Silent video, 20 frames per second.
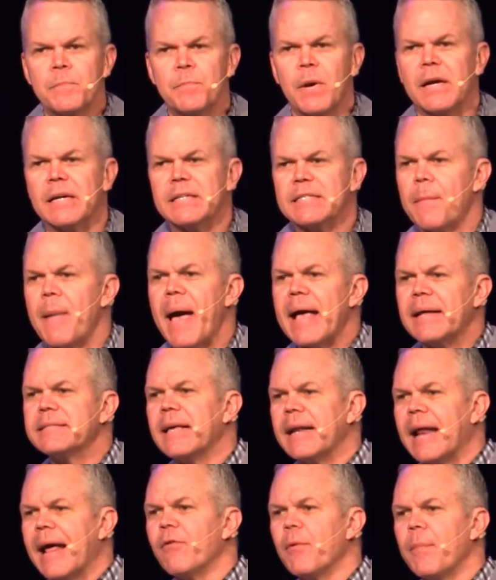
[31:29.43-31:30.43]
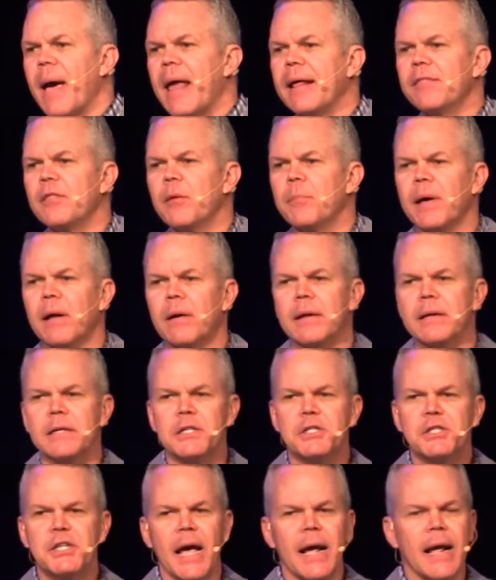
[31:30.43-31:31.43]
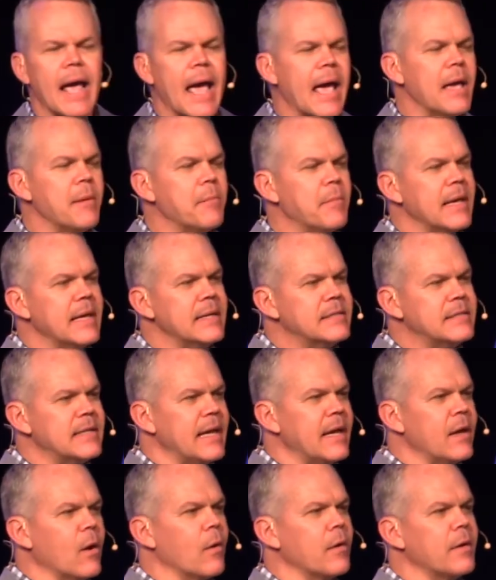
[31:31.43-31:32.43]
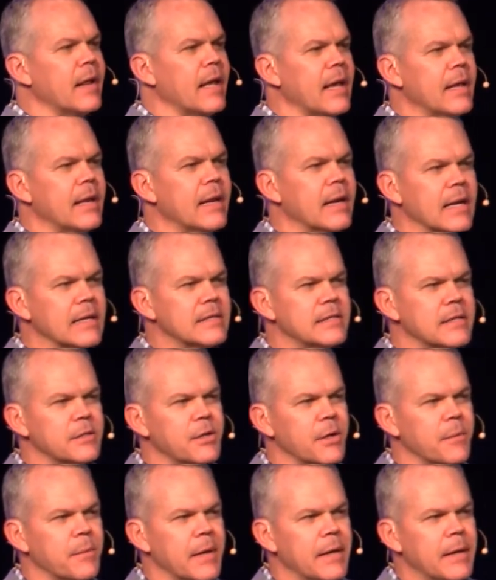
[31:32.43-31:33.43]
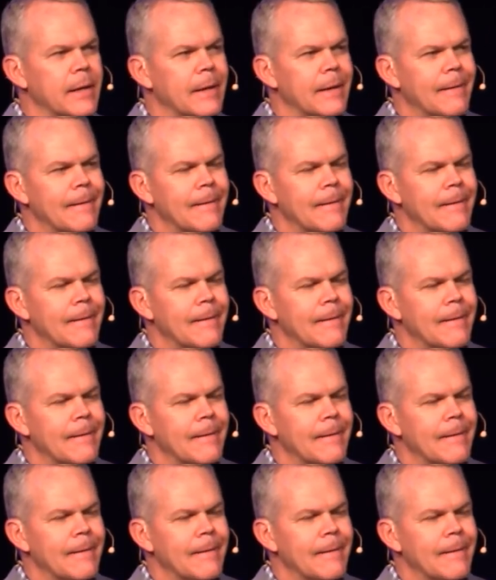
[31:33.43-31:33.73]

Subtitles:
Because I'm asking everybody in the building to check A, B, C, or D, and listen to me.